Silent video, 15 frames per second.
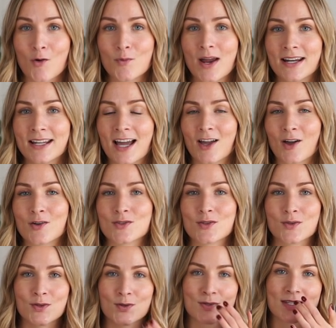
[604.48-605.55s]
already. I
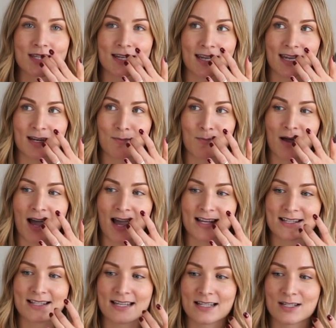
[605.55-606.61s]
also used it in my
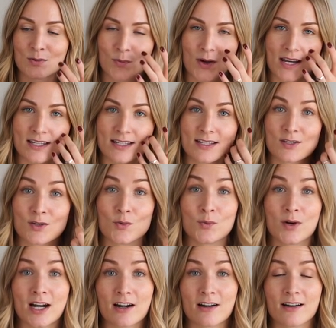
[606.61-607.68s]
six ways to
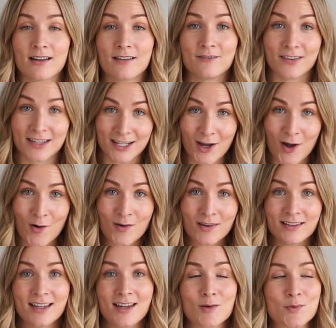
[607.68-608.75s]
wear
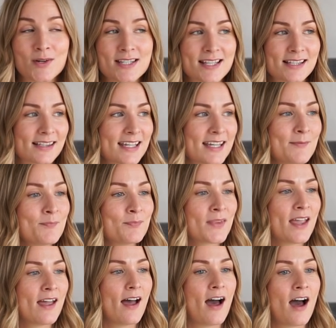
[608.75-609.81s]
video recently.
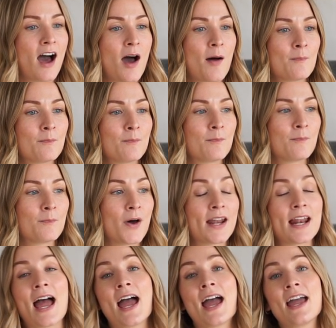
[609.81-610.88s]
Um,
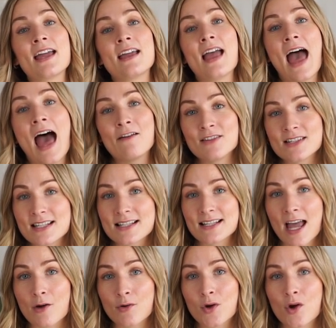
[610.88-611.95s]
but I have a
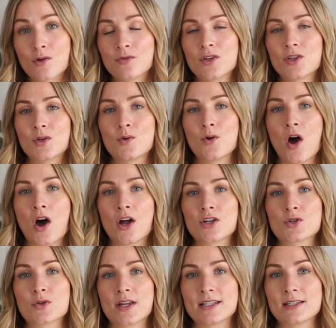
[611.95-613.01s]
discount code for you
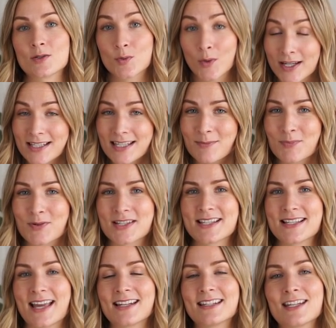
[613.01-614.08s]
on
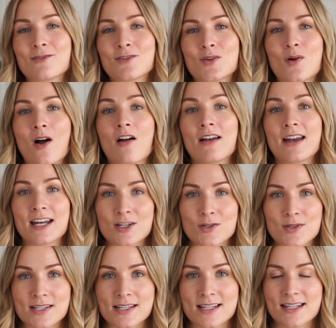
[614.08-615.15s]
20% if you are
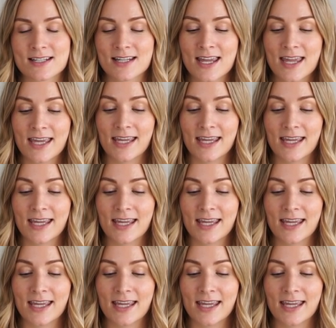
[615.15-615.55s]
interested